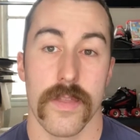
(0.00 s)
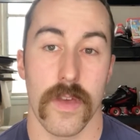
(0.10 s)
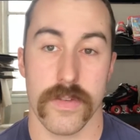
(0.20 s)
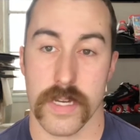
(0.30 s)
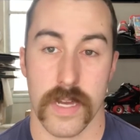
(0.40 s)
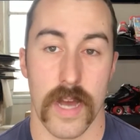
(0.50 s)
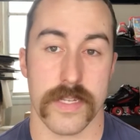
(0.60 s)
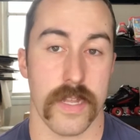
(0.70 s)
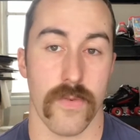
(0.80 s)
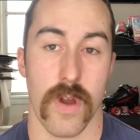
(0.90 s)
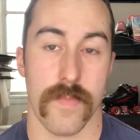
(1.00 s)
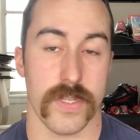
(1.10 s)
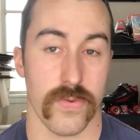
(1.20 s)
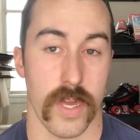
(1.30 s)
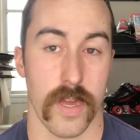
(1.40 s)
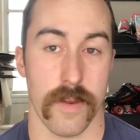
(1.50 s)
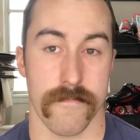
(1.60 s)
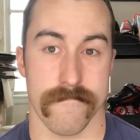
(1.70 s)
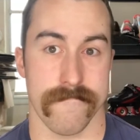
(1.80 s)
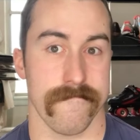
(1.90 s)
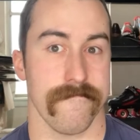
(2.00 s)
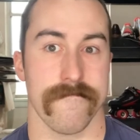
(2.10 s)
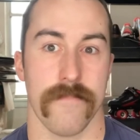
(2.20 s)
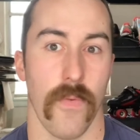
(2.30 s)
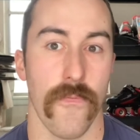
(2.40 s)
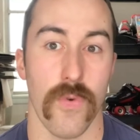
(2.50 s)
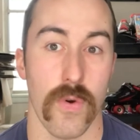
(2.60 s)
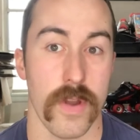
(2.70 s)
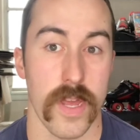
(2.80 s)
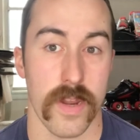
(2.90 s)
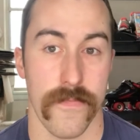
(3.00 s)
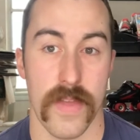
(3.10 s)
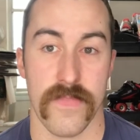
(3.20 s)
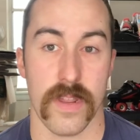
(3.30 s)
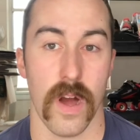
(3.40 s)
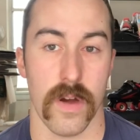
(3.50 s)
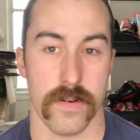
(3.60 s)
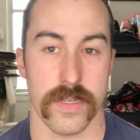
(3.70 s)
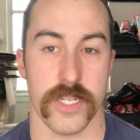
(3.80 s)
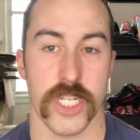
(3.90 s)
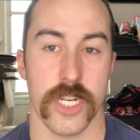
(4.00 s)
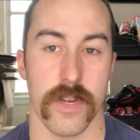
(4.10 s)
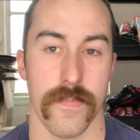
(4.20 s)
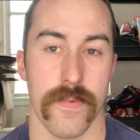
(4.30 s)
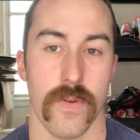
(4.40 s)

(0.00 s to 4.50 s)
those could cost anywhere between $40 to $50 to ship.